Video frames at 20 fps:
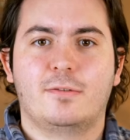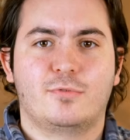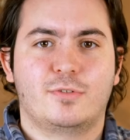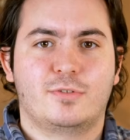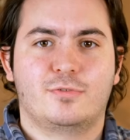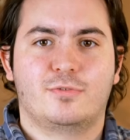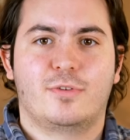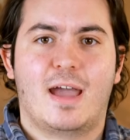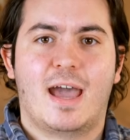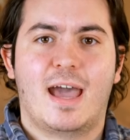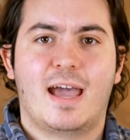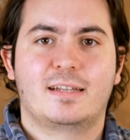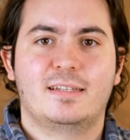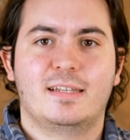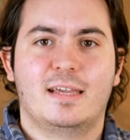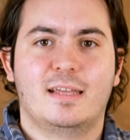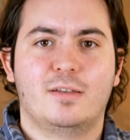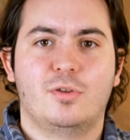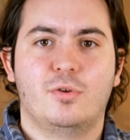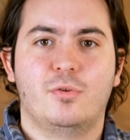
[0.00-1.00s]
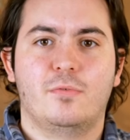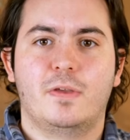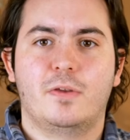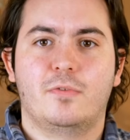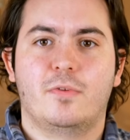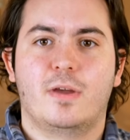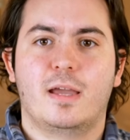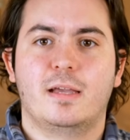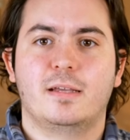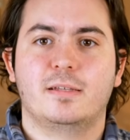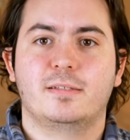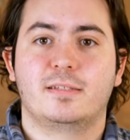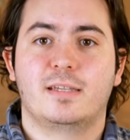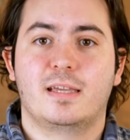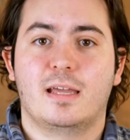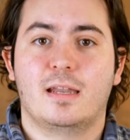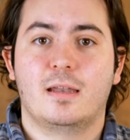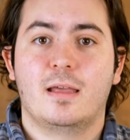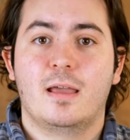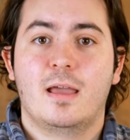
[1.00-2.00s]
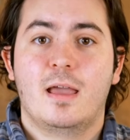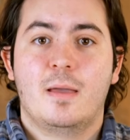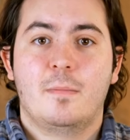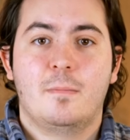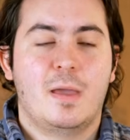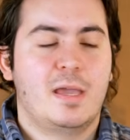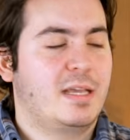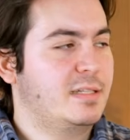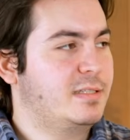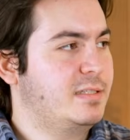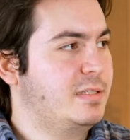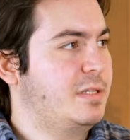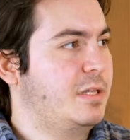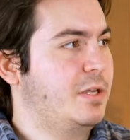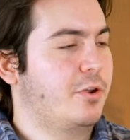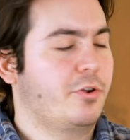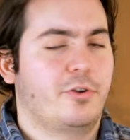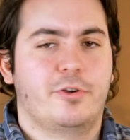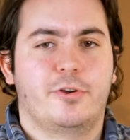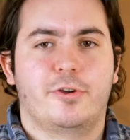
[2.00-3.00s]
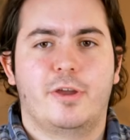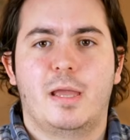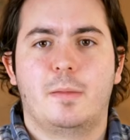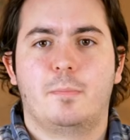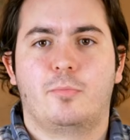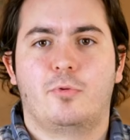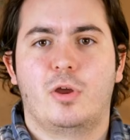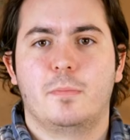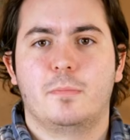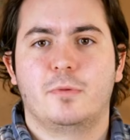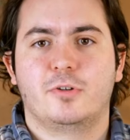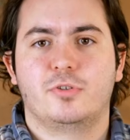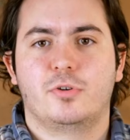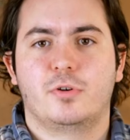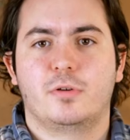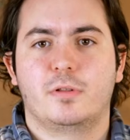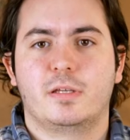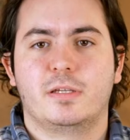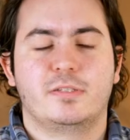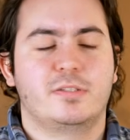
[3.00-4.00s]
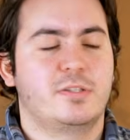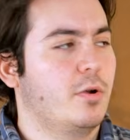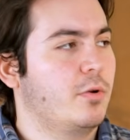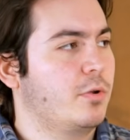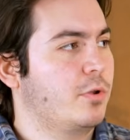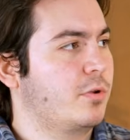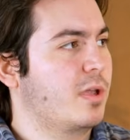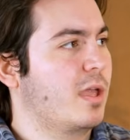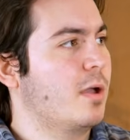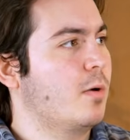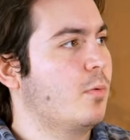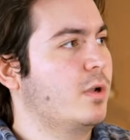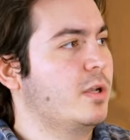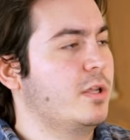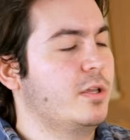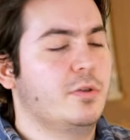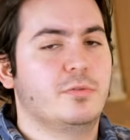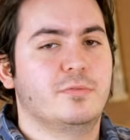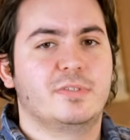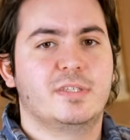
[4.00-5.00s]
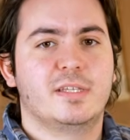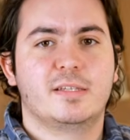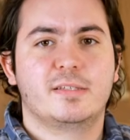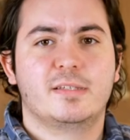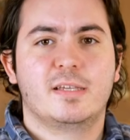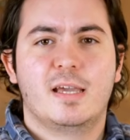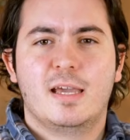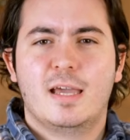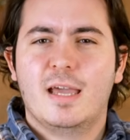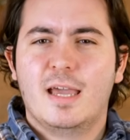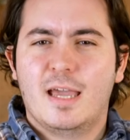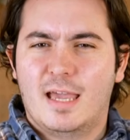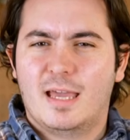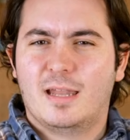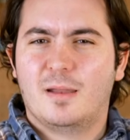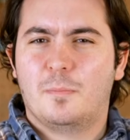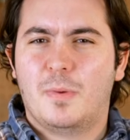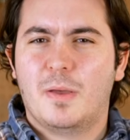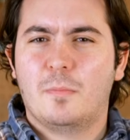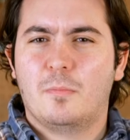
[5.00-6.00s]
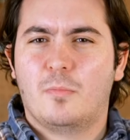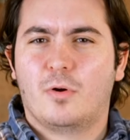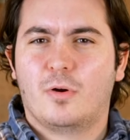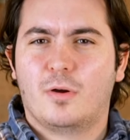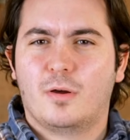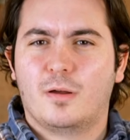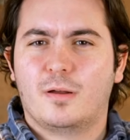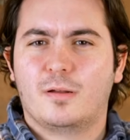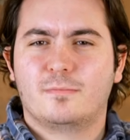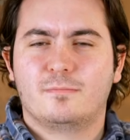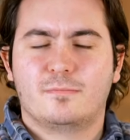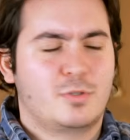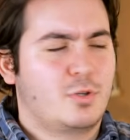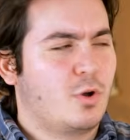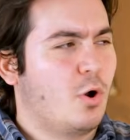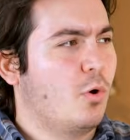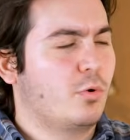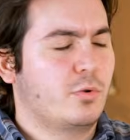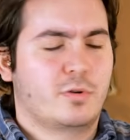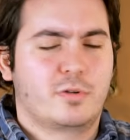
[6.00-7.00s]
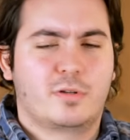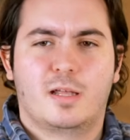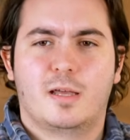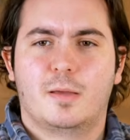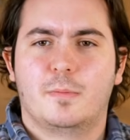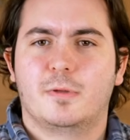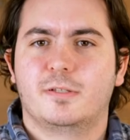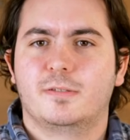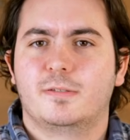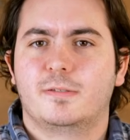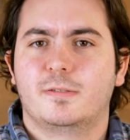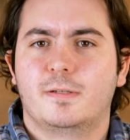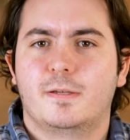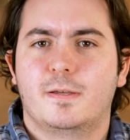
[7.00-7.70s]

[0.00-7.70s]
retract, and UV rays can make it deteriorate prematurely. So you're gonna want to use this in a bit more colder climates.